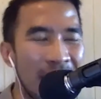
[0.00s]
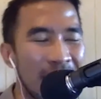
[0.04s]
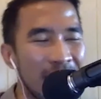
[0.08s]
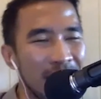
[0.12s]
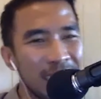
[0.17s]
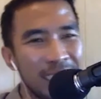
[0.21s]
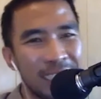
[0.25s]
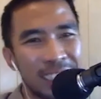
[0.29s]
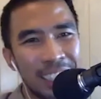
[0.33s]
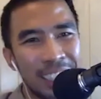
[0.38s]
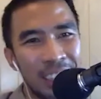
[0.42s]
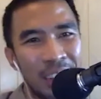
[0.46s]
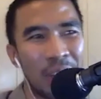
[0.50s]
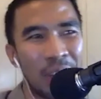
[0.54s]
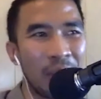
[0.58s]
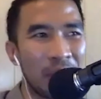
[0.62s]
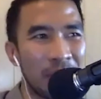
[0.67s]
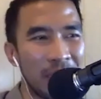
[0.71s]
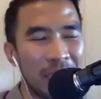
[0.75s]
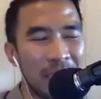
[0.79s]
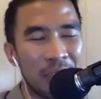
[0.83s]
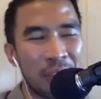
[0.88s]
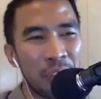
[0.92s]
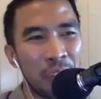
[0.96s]
And
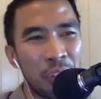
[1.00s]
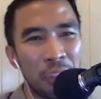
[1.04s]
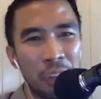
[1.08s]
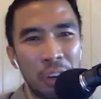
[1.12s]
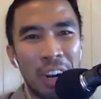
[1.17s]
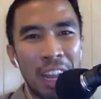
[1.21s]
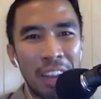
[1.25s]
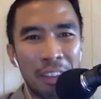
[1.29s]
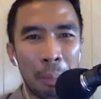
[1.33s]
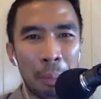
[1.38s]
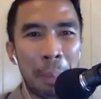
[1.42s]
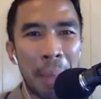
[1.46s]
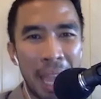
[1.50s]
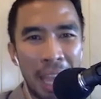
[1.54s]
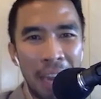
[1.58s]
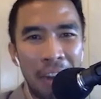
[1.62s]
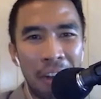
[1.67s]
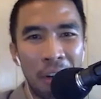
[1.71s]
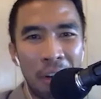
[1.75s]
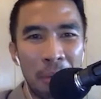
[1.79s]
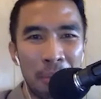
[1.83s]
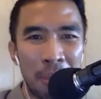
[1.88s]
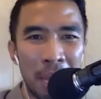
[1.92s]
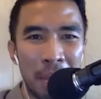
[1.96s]
if you don't have a pen
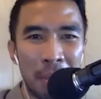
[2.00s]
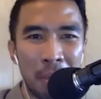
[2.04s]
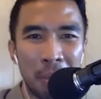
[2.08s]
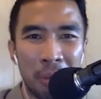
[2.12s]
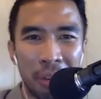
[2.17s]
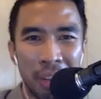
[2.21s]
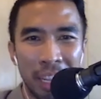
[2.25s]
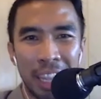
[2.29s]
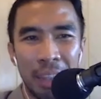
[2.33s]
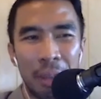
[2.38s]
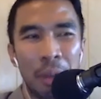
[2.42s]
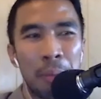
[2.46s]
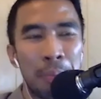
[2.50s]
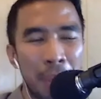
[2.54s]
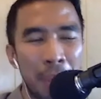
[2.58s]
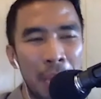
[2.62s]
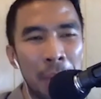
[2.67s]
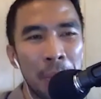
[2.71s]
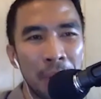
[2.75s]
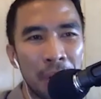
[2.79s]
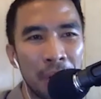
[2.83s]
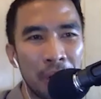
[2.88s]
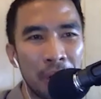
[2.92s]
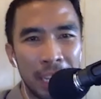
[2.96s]
or a
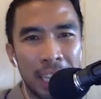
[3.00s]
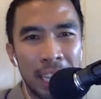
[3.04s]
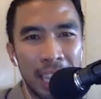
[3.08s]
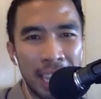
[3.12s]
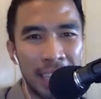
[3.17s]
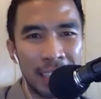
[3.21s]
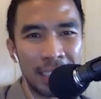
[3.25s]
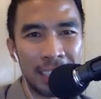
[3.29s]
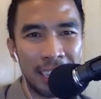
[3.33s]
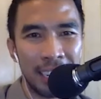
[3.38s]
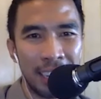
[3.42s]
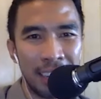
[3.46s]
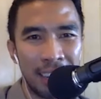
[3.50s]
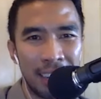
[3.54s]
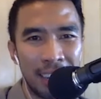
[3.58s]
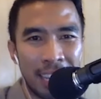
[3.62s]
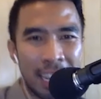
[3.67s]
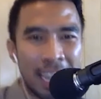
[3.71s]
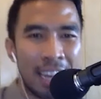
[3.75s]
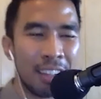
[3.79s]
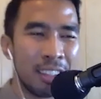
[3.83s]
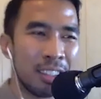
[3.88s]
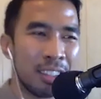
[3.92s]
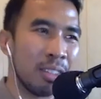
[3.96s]
paper, or you can't say it out
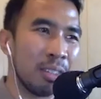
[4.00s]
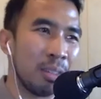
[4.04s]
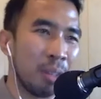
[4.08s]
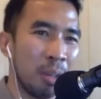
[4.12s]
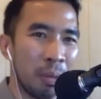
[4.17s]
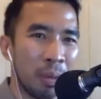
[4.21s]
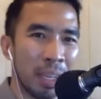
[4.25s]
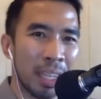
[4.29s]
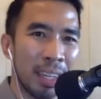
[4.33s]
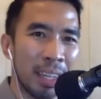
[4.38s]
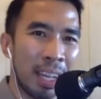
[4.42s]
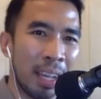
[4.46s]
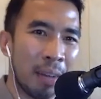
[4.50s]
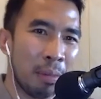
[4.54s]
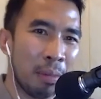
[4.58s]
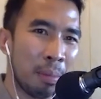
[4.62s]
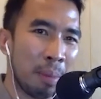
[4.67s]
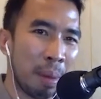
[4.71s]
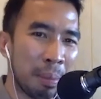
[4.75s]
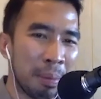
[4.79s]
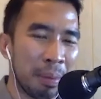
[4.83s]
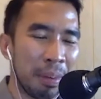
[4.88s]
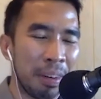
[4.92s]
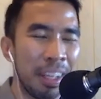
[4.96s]
loud, so no one can like
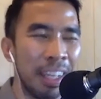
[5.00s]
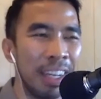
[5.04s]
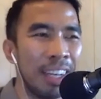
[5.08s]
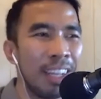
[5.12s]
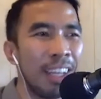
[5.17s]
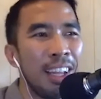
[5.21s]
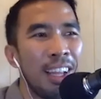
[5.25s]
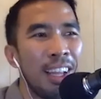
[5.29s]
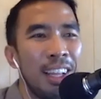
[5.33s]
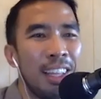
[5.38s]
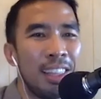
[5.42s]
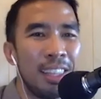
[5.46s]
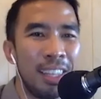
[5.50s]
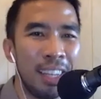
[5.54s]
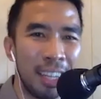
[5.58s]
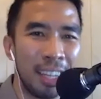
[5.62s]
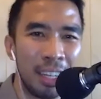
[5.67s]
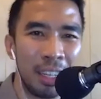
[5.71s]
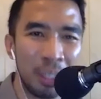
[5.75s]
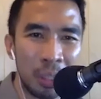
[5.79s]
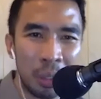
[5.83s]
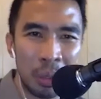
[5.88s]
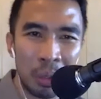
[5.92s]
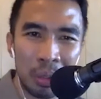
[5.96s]
remember it, you're
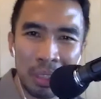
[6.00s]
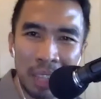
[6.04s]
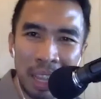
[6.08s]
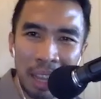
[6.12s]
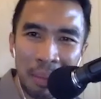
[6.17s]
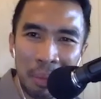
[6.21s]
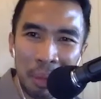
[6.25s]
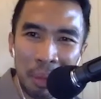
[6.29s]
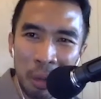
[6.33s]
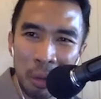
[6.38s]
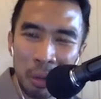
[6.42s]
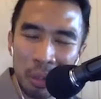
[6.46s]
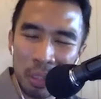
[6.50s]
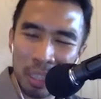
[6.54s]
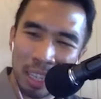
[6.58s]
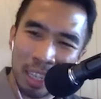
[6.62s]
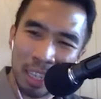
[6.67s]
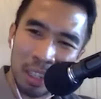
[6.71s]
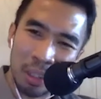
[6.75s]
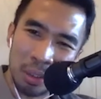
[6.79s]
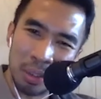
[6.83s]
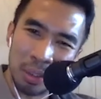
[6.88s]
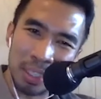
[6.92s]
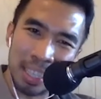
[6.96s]
gonna lose that muse. You're
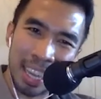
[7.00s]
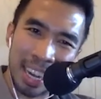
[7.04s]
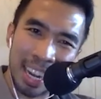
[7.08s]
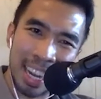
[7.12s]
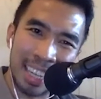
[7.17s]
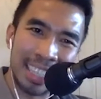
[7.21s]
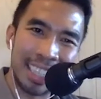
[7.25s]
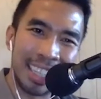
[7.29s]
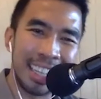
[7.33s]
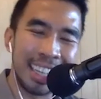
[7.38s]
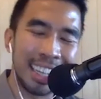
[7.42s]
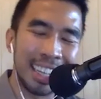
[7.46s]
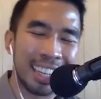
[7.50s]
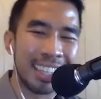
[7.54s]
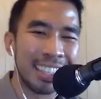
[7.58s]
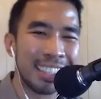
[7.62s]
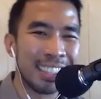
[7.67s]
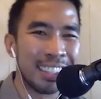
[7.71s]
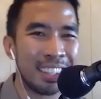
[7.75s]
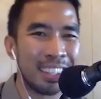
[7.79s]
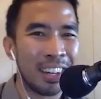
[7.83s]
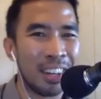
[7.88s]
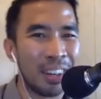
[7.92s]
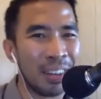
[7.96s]
gonna lose that idea.
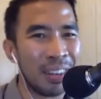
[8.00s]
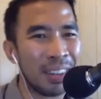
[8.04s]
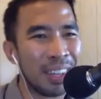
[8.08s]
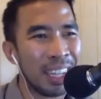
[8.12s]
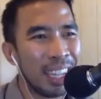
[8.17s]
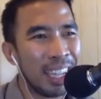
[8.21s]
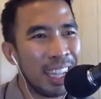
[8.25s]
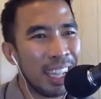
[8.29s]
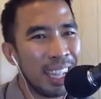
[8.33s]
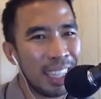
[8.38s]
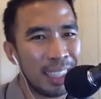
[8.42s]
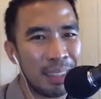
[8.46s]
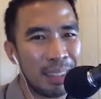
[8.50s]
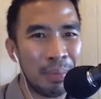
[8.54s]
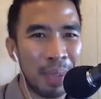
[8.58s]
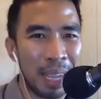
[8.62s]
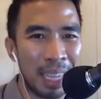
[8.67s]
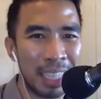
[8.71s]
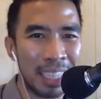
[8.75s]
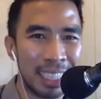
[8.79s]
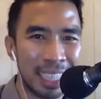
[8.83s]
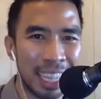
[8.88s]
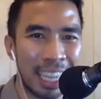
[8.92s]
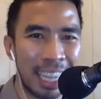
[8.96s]
So it's
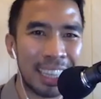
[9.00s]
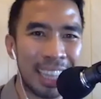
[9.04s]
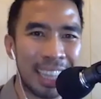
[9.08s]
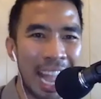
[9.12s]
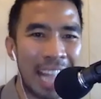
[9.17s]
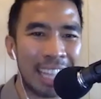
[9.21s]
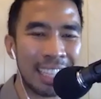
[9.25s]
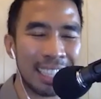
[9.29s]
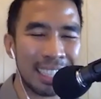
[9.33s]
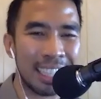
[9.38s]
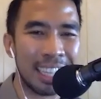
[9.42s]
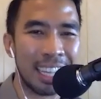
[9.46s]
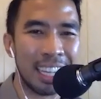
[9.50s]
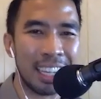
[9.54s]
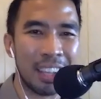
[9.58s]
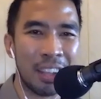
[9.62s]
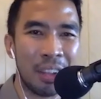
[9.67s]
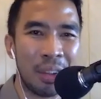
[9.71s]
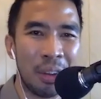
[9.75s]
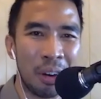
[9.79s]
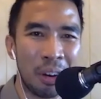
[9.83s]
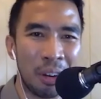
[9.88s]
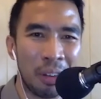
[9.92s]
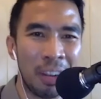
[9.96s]
amazing that that's like
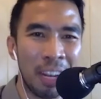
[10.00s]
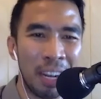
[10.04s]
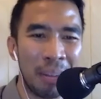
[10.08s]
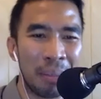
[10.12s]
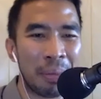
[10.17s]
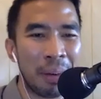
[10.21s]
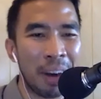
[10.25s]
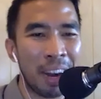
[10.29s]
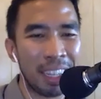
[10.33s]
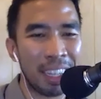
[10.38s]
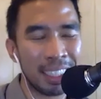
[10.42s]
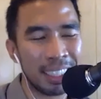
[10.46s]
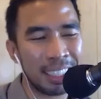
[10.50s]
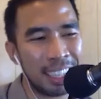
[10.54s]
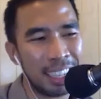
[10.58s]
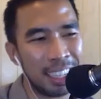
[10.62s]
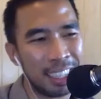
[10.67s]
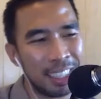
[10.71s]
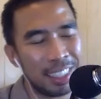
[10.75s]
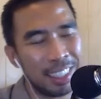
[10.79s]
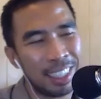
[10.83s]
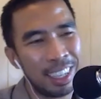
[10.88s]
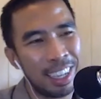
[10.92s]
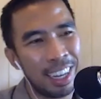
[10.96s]
your creative
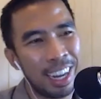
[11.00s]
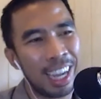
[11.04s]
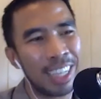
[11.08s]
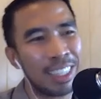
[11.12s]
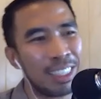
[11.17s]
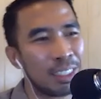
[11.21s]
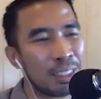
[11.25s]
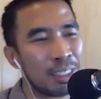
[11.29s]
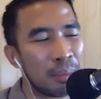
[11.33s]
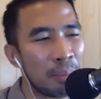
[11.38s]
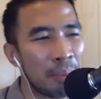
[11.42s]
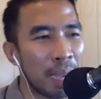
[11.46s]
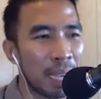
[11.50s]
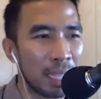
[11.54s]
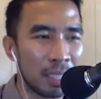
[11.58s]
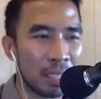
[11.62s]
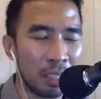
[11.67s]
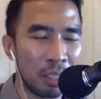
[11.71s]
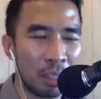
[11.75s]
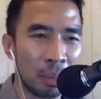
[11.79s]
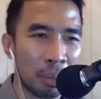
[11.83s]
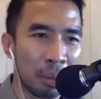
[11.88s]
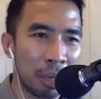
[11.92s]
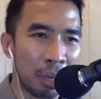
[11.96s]
process. And I could just imagine
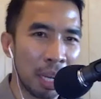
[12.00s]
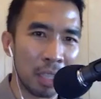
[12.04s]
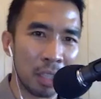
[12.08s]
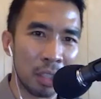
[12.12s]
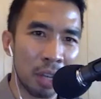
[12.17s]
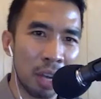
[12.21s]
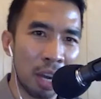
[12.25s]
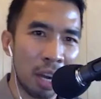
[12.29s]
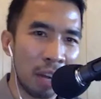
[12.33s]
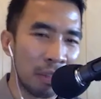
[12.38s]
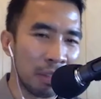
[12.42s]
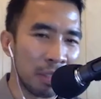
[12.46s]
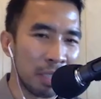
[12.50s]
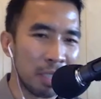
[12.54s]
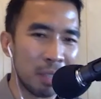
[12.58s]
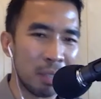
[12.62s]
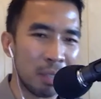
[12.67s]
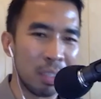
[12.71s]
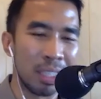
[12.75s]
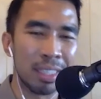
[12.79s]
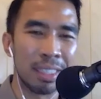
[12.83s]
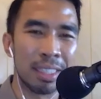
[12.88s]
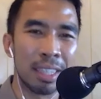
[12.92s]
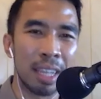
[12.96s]
your production office of
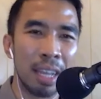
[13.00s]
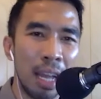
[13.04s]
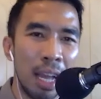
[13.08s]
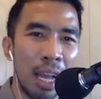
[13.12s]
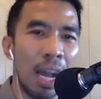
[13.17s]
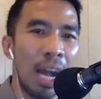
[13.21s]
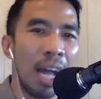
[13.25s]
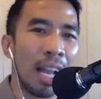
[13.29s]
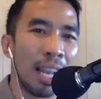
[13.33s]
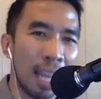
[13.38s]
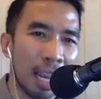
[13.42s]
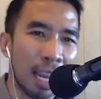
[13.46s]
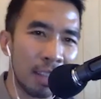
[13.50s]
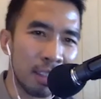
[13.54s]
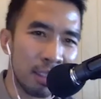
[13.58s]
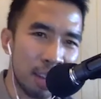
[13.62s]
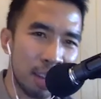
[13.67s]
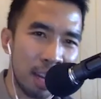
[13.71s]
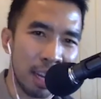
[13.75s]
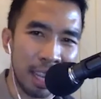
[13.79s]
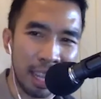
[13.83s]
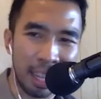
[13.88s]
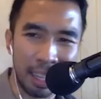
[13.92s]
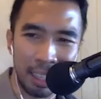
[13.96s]
just a lot of
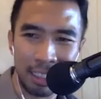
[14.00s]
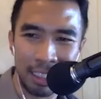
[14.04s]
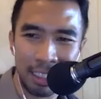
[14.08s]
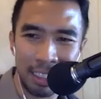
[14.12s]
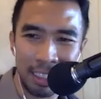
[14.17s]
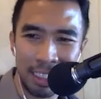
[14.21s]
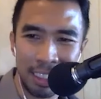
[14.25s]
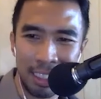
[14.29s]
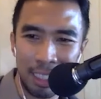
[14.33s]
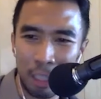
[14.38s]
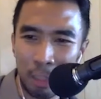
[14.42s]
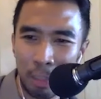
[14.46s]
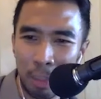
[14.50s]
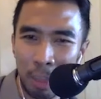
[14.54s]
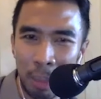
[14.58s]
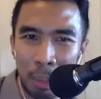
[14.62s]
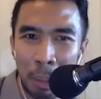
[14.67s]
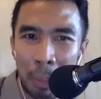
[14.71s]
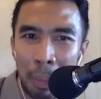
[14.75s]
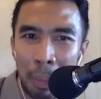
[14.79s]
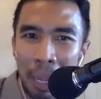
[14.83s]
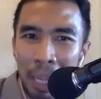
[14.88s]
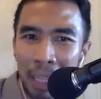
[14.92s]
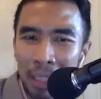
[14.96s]
talking, just people
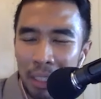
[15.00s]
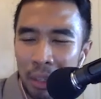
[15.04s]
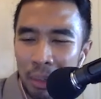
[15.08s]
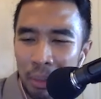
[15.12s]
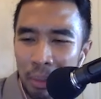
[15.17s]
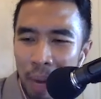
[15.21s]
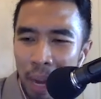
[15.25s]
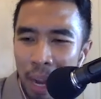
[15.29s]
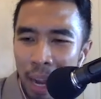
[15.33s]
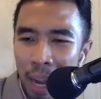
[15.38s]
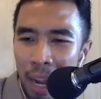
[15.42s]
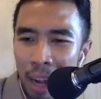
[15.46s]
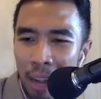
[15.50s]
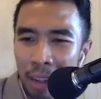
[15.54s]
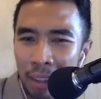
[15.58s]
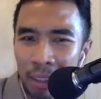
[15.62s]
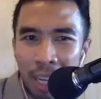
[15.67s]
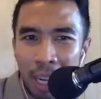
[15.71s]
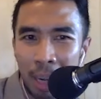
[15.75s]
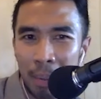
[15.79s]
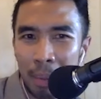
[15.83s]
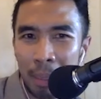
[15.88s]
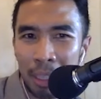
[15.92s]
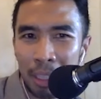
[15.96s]
pacing around,
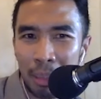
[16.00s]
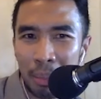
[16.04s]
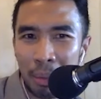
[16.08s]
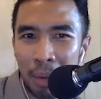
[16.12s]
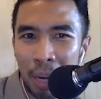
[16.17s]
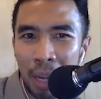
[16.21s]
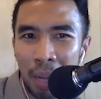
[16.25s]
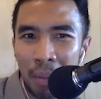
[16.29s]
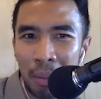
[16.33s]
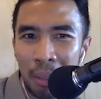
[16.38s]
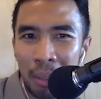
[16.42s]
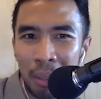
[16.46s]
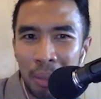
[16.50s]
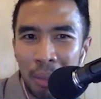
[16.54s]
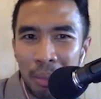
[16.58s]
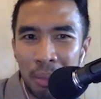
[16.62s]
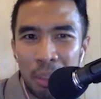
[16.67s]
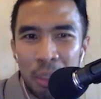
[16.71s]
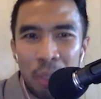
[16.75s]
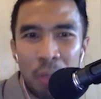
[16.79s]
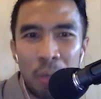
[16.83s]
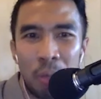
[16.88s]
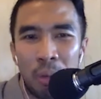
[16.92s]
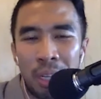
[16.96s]
talking about their problems,
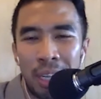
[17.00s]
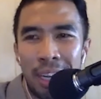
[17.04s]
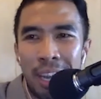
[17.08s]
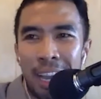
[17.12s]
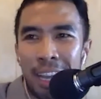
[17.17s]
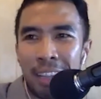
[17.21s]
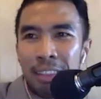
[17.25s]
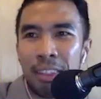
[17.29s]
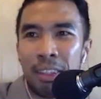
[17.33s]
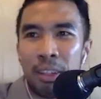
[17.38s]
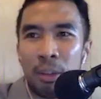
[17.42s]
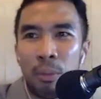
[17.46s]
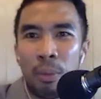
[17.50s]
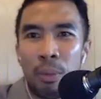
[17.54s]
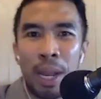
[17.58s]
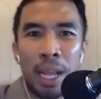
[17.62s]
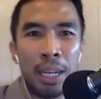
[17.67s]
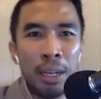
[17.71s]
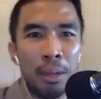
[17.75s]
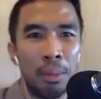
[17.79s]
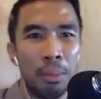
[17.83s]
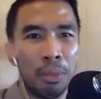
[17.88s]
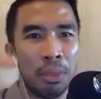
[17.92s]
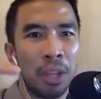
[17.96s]
you connecting
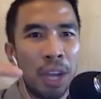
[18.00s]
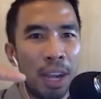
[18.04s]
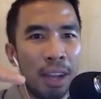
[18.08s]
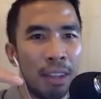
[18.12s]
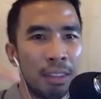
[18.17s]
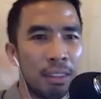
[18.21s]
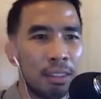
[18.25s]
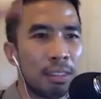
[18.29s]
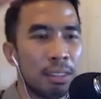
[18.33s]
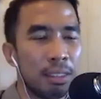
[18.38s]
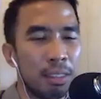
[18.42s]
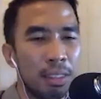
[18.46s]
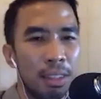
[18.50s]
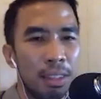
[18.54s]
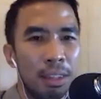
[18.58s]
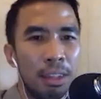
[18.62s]
random thoughts,